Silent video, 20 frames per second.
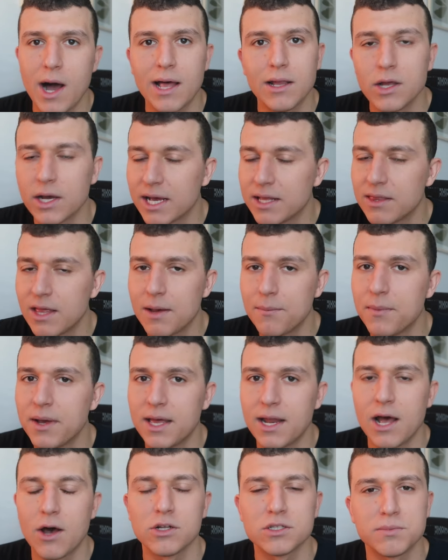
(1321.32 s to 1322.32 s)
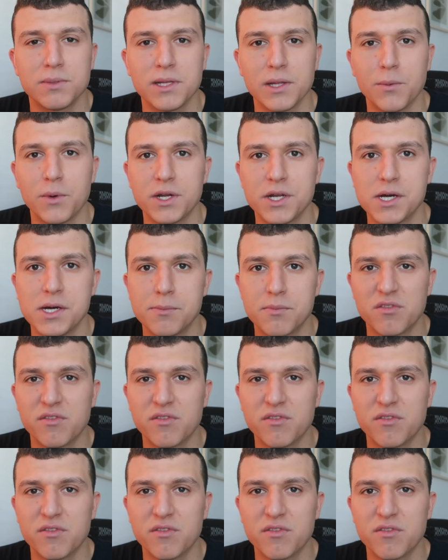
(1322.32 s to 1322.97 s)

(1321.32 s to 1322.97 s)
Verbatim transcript: i look at them and i ultimately want to